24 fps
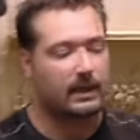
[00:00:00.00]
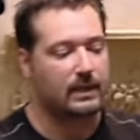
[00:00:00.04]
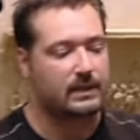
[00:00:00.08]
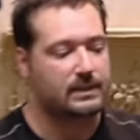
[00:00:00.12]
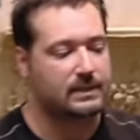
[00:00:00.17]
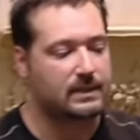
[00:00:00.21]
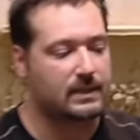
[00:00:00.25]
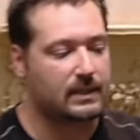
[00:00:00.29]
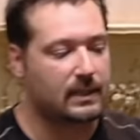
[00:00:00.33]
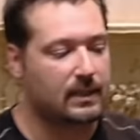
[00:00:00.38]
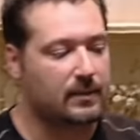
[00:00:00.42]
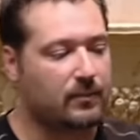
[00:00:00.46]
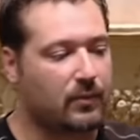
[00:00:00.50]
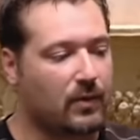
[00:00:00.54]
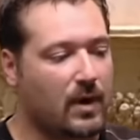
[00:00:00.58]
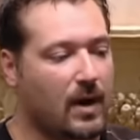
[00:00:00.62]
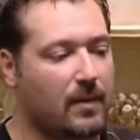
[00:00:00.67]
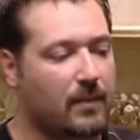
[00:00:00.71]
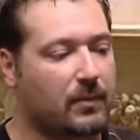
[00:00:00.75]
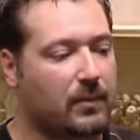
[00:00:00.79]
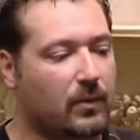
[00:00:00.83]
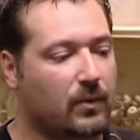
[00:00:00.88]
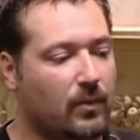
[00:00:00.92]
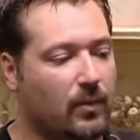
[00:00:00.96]
is the
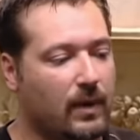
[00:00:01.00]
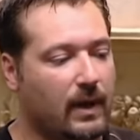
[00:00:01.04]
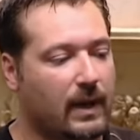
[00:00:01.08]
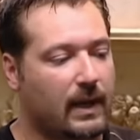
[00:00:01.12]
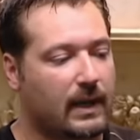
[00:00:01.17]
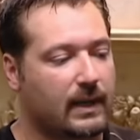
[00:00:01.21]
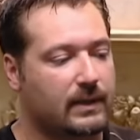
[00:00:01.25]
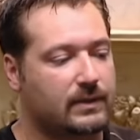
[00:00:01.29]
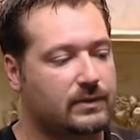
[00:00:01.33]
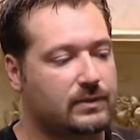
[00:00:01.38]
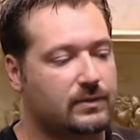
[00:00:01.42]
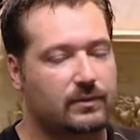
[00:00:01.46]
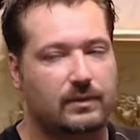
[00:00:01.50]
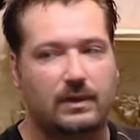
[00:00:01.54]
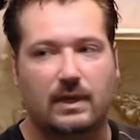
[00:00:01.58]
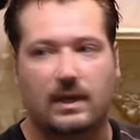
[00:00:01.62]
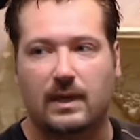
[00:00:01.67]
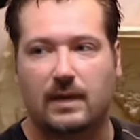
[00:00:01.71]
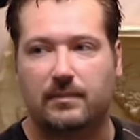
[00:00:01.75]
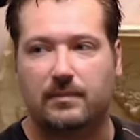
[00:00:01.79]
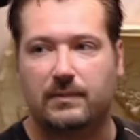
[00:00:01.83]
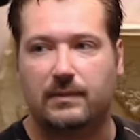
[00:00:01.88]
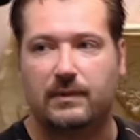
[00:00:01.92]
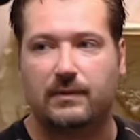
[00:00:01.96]
proper way to
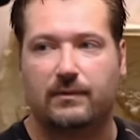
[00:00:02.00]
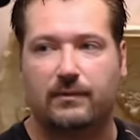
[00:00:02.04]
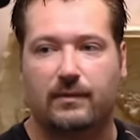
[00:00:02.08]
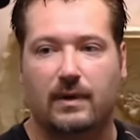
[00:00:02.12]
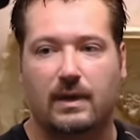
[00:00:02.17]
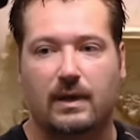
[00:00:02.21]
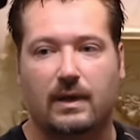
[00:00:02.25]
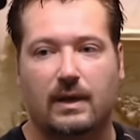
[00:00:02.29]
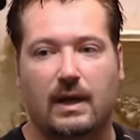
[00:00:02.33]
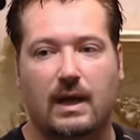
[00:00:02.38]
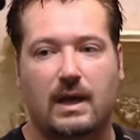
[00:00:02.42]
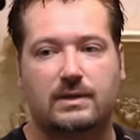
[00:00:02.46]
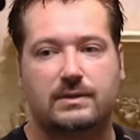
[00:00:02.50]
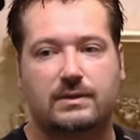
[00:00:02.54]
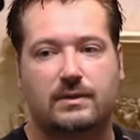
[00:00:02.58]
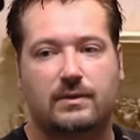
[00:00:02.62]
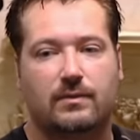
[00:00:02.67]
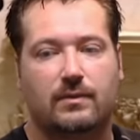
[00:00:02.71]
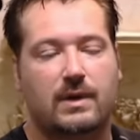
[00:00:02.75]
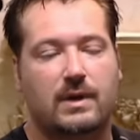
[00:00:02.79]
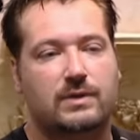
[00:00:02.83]
keep the front of the house of the